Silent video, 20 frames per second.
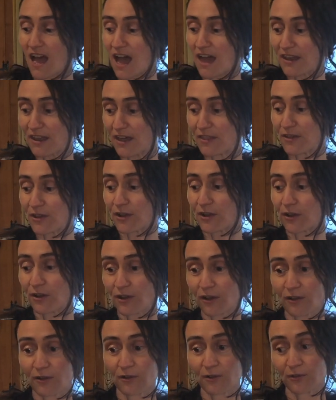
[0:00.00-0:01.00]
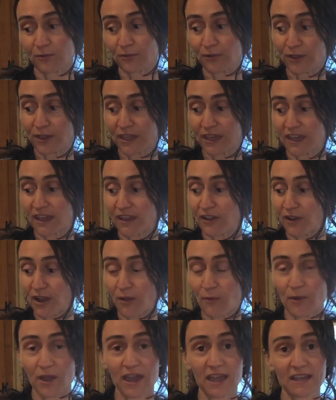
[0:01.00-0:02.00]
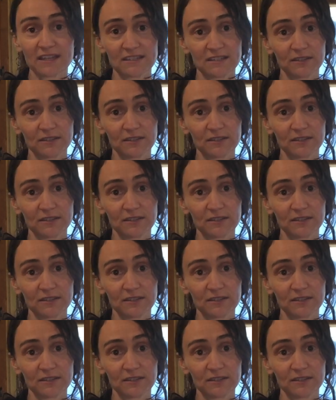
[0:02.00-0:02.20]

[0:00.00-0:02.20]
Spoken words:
Another really great way